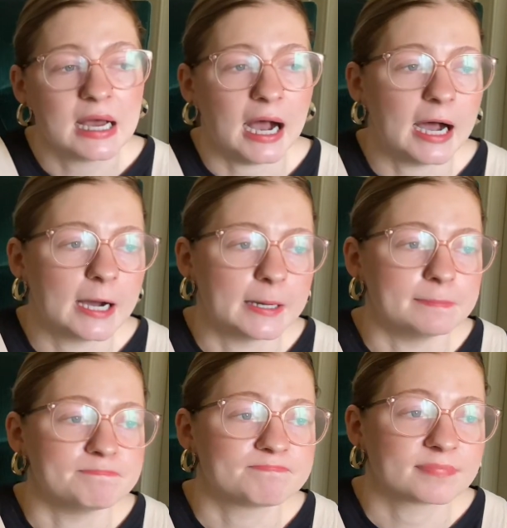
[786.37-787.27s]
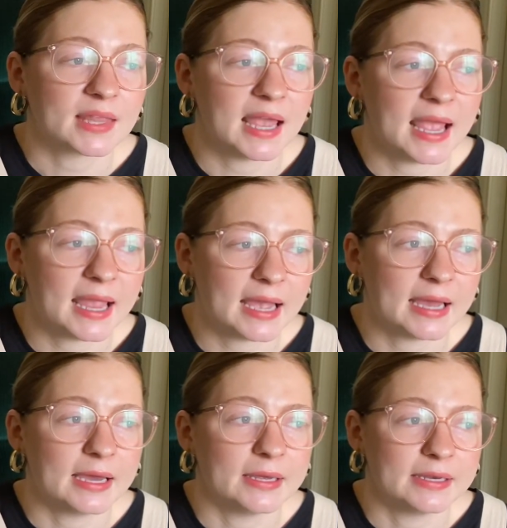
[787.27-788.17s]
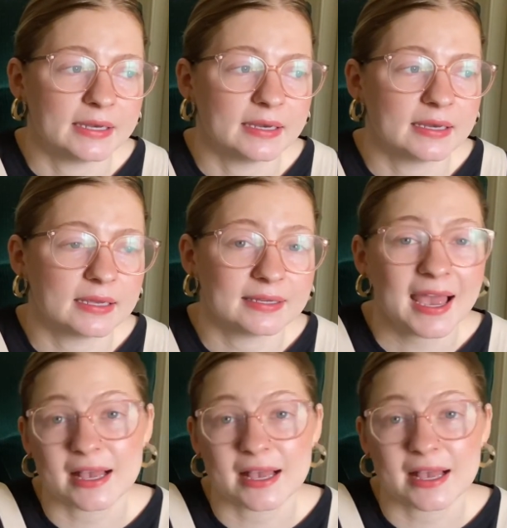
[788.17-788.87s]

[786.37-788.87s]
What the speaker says: And yeah,